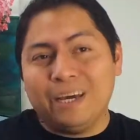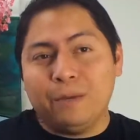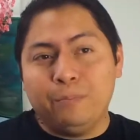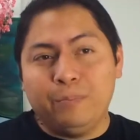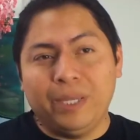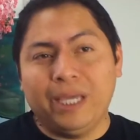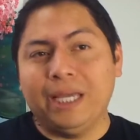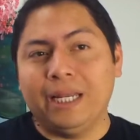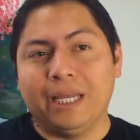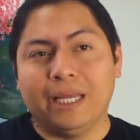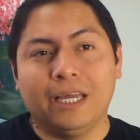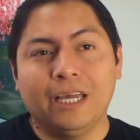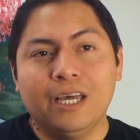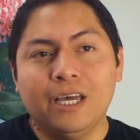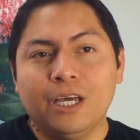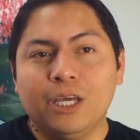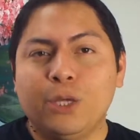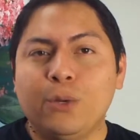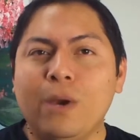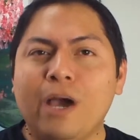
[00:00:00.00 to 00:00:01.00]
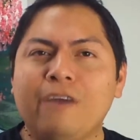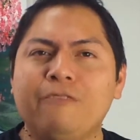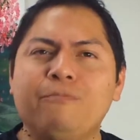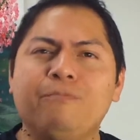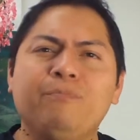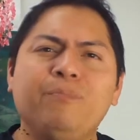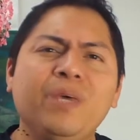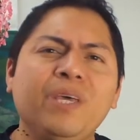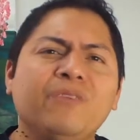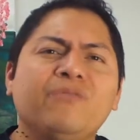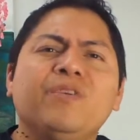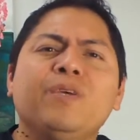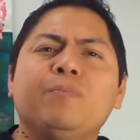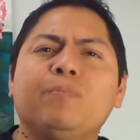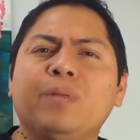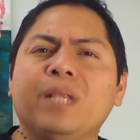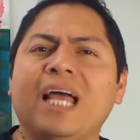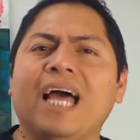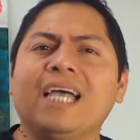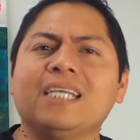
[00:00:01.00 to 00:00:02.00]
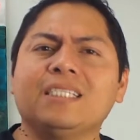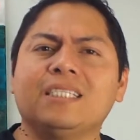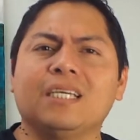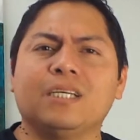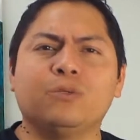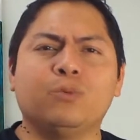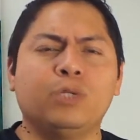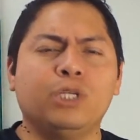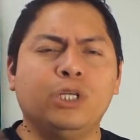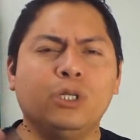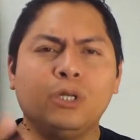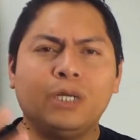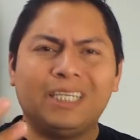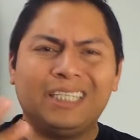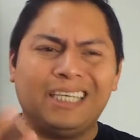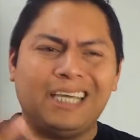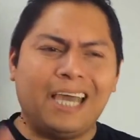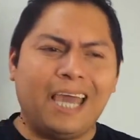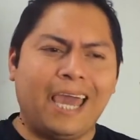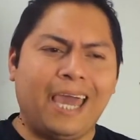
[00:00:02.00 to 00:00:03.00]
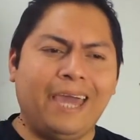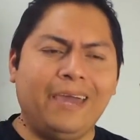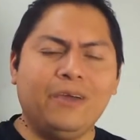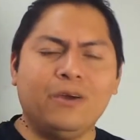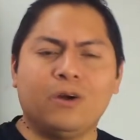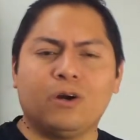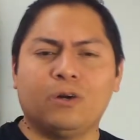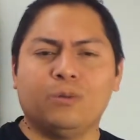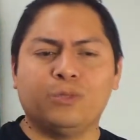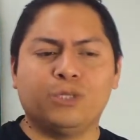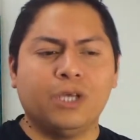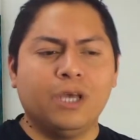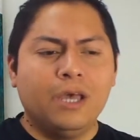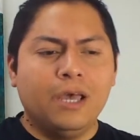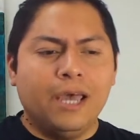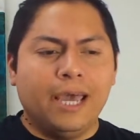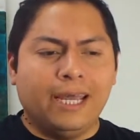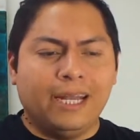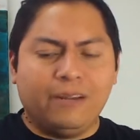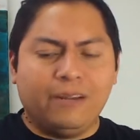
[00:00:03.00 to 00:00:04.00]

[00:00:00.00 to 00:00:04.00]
a beating. You have beefy plastics. When you look at the A-arms and